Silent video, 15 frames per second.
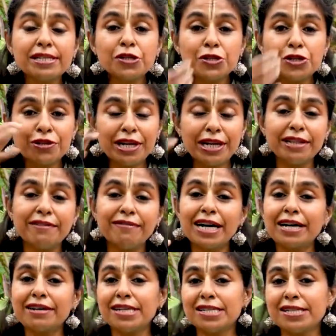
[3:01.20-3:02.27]
usually the
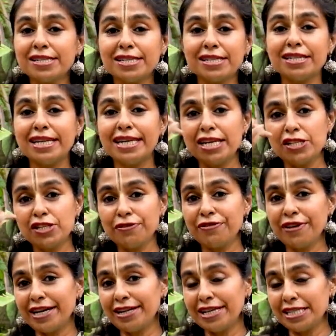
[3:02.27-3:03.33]
virus is in the
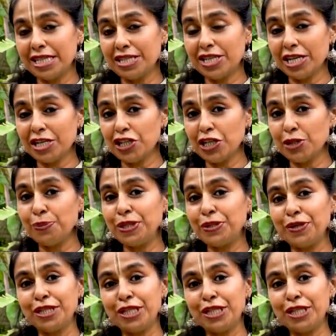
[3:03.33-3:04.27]
nasopharynx, the junction between